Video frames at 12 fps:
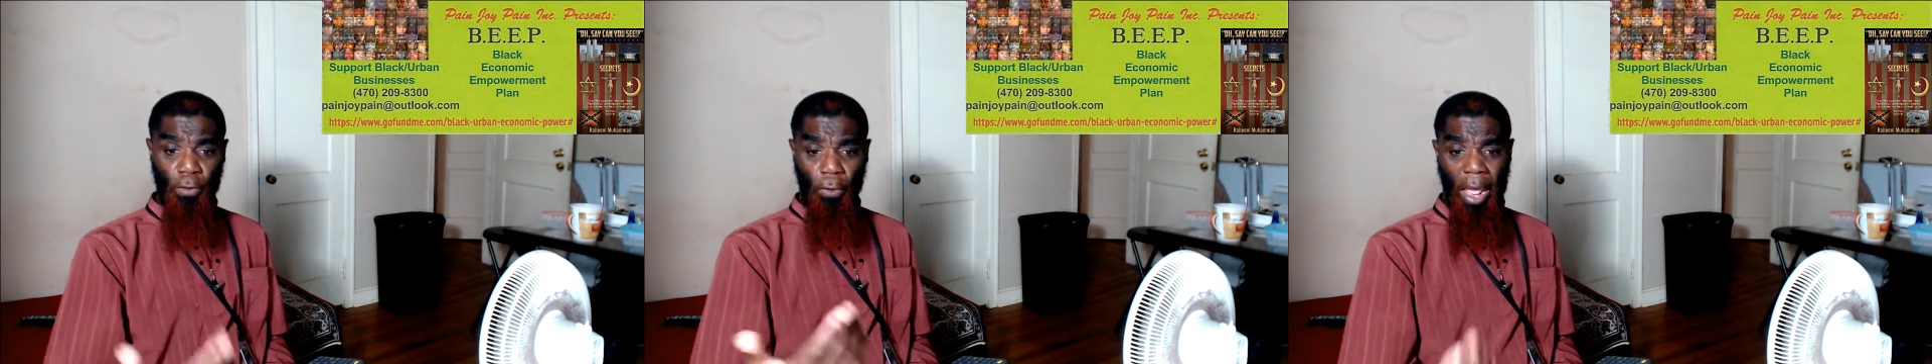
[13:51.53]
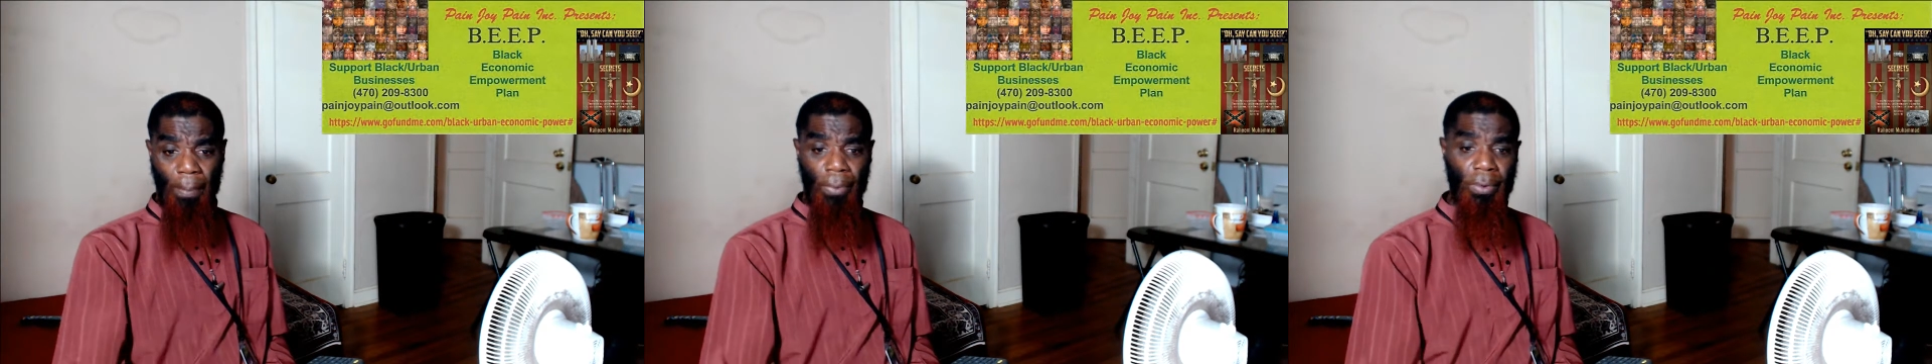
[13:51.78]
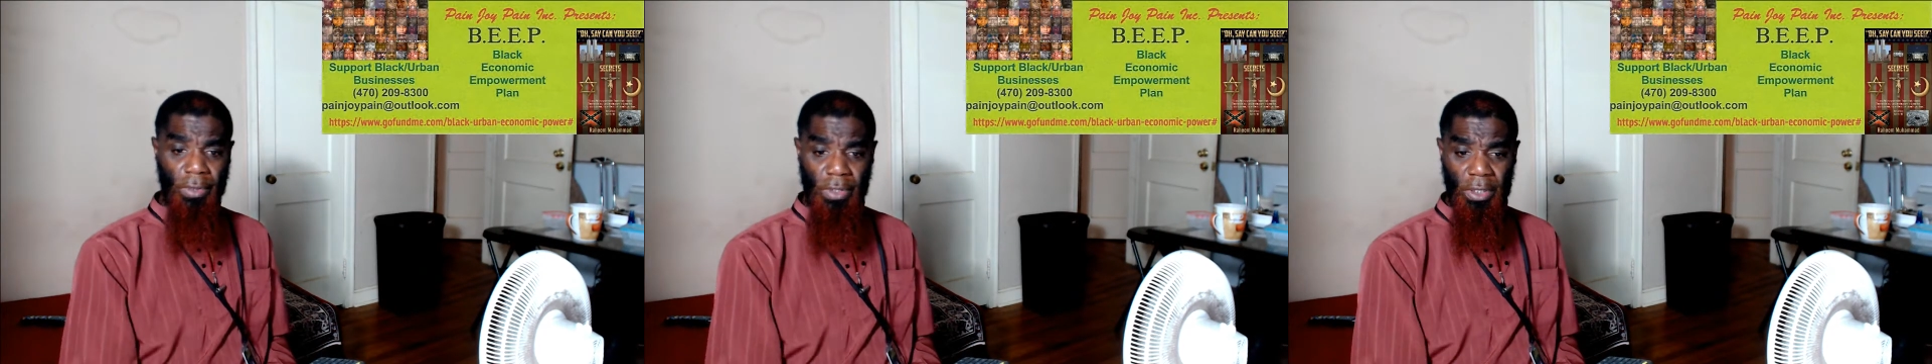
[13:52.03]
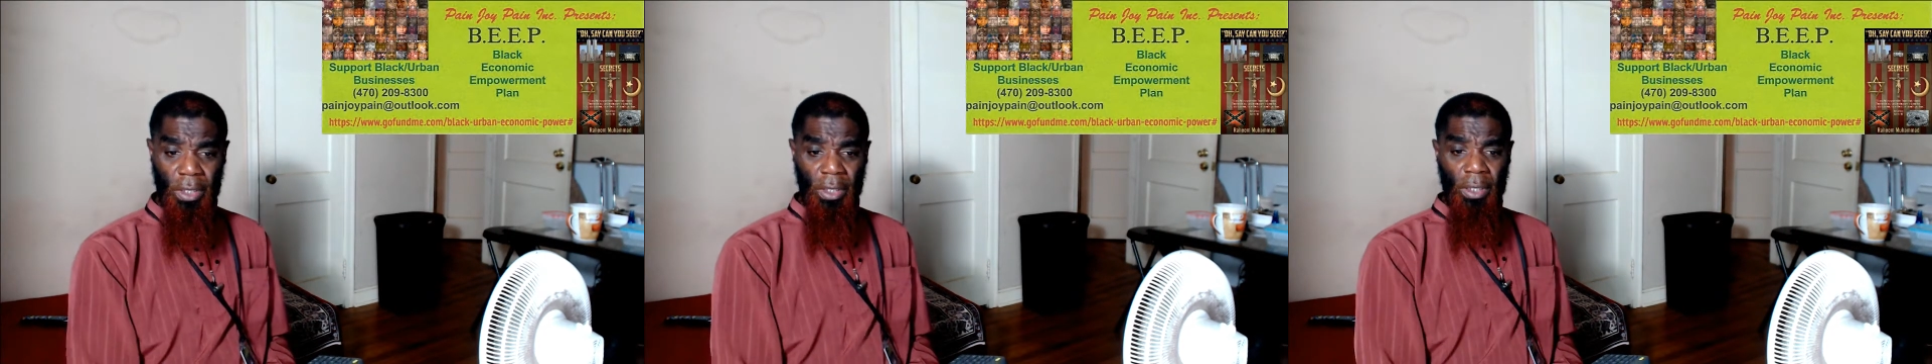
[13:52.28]

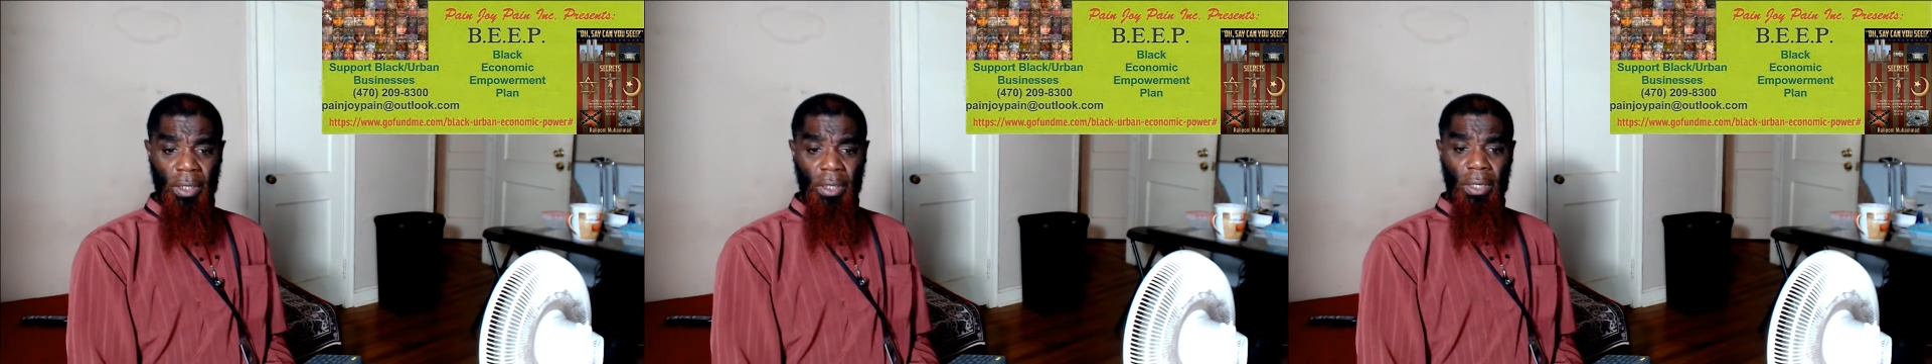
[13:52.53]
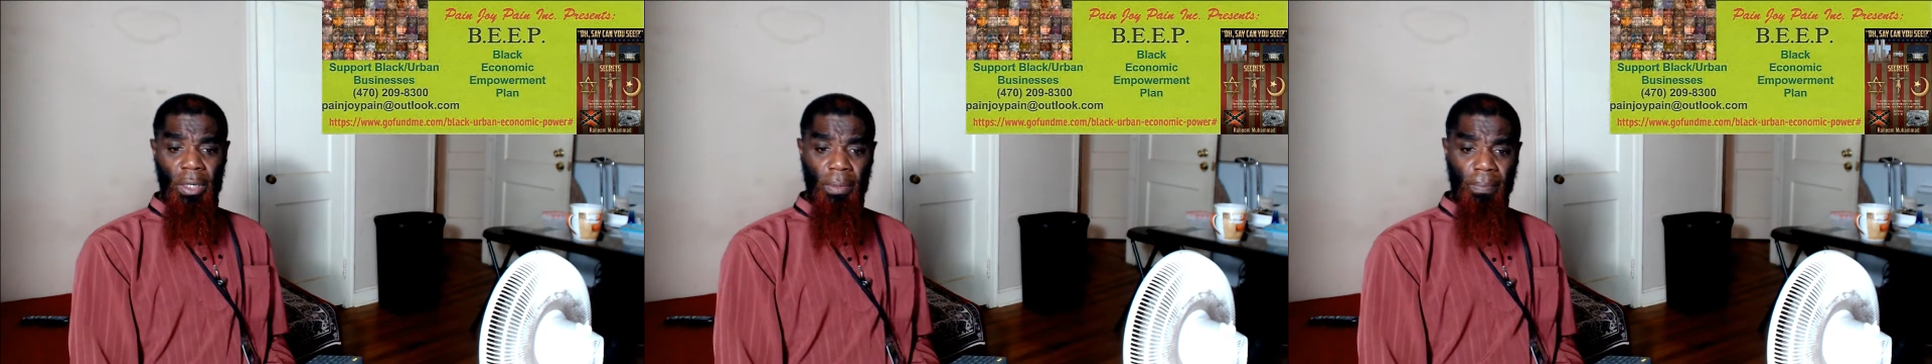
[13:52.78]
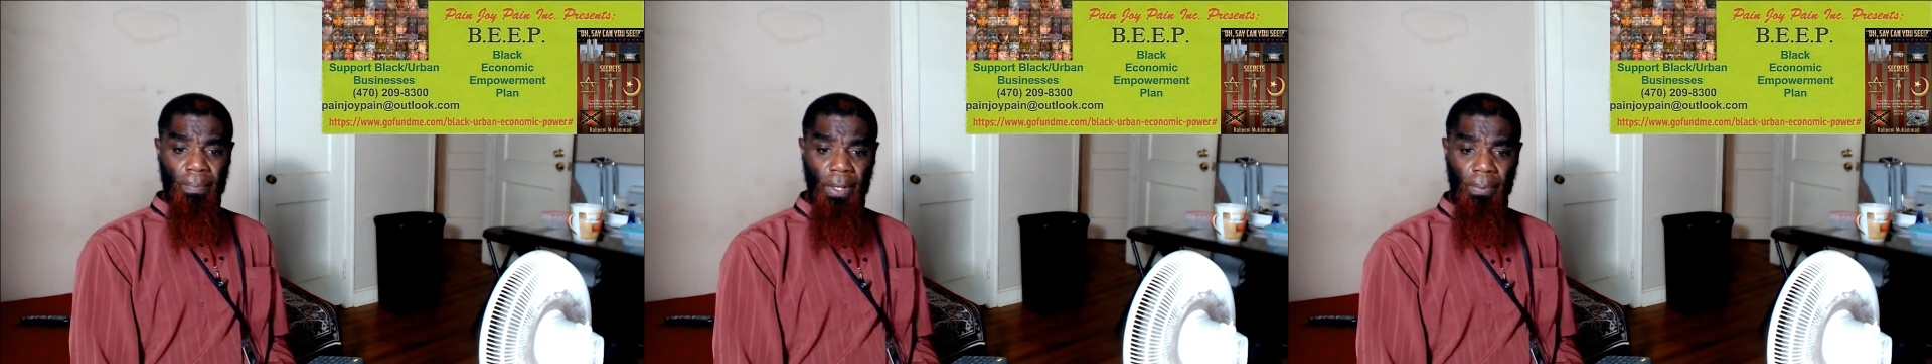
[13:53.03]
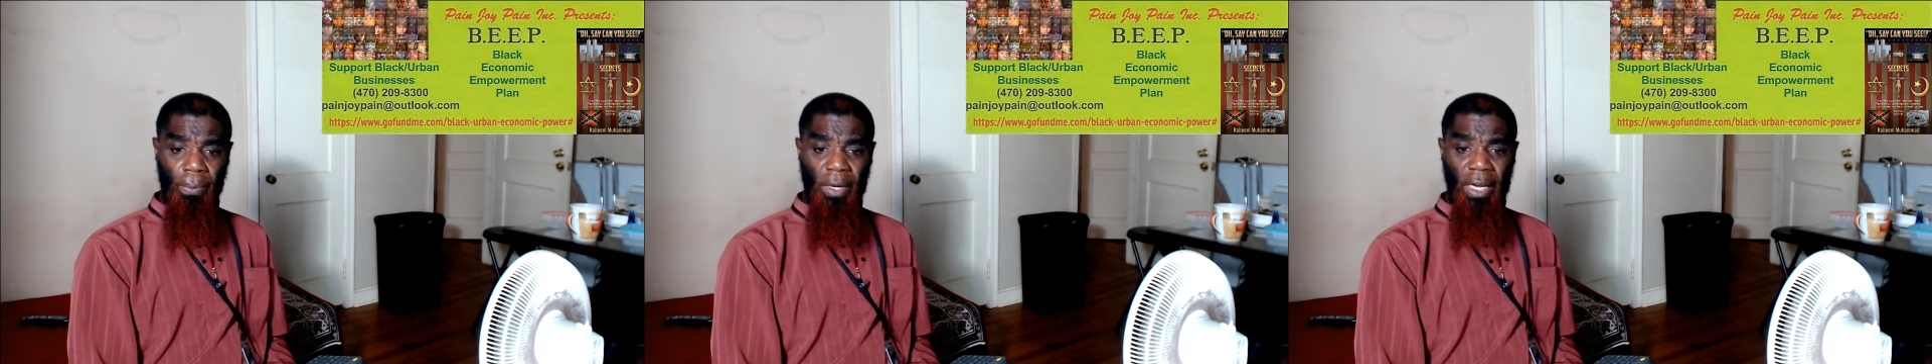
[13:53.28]
rappers,
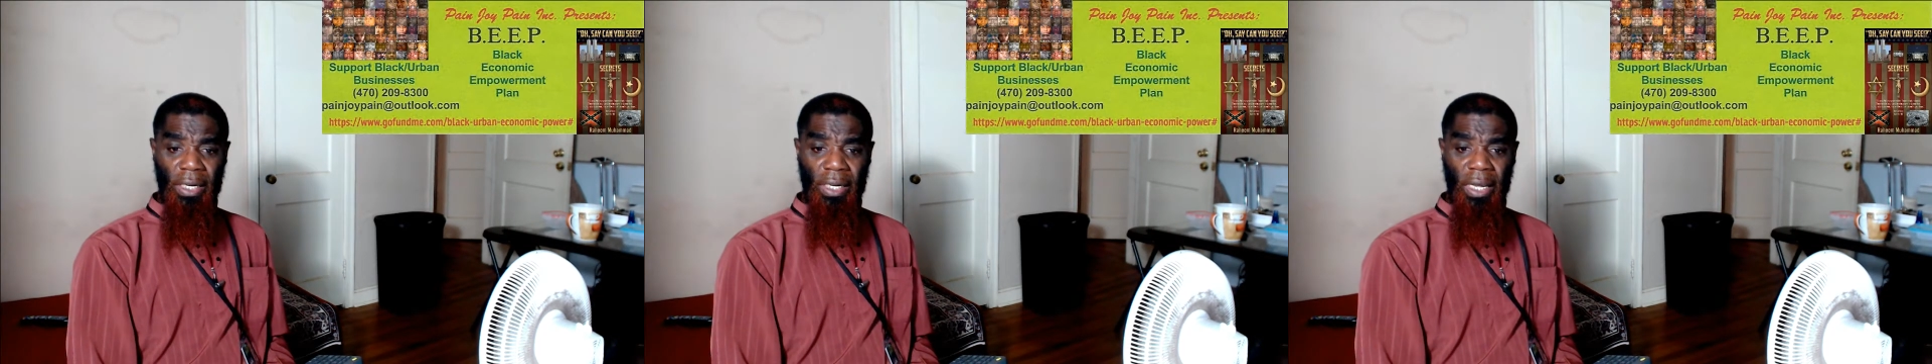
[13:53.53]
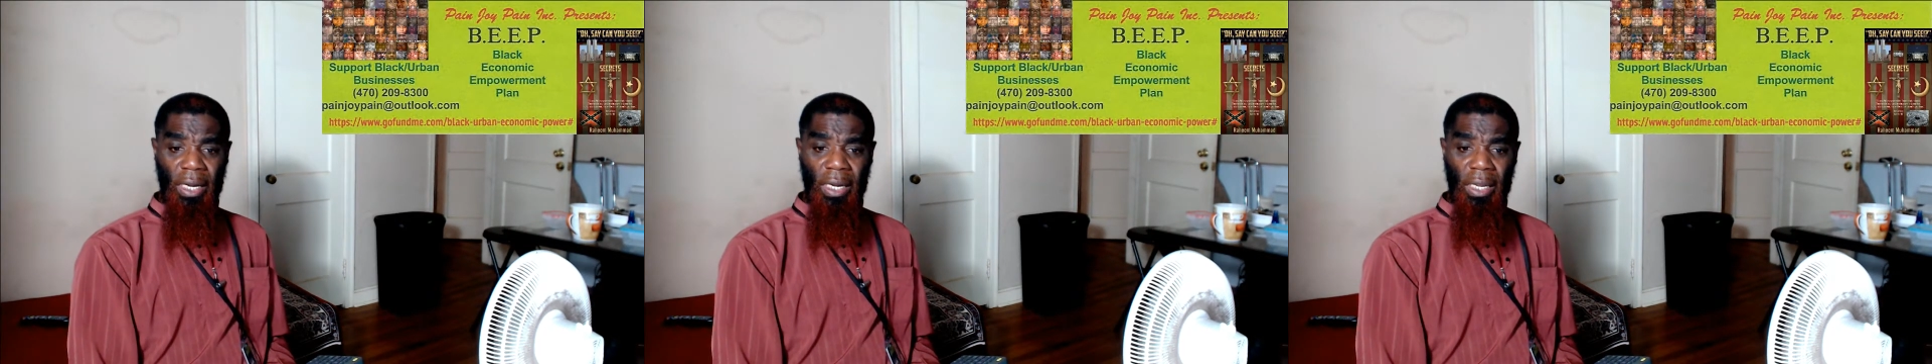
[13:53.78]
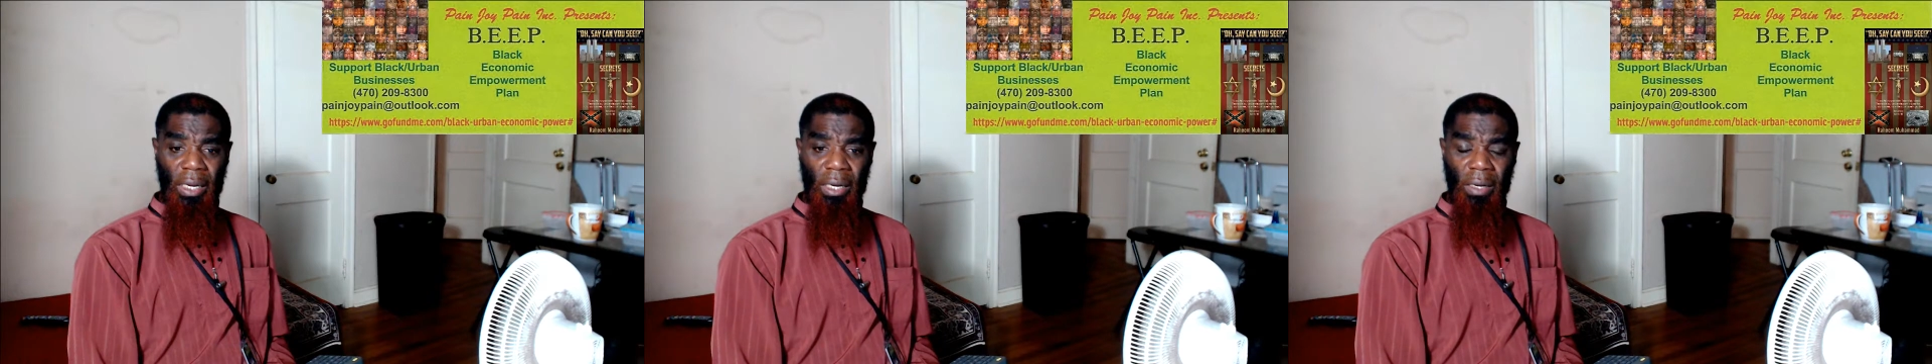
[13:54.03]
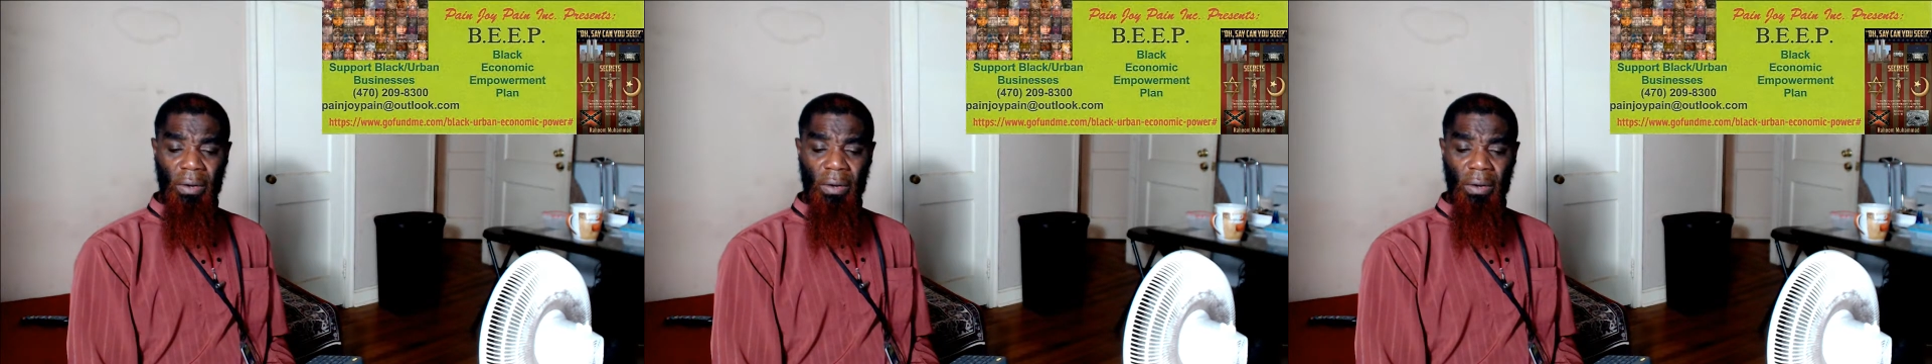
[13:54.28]
people like that. And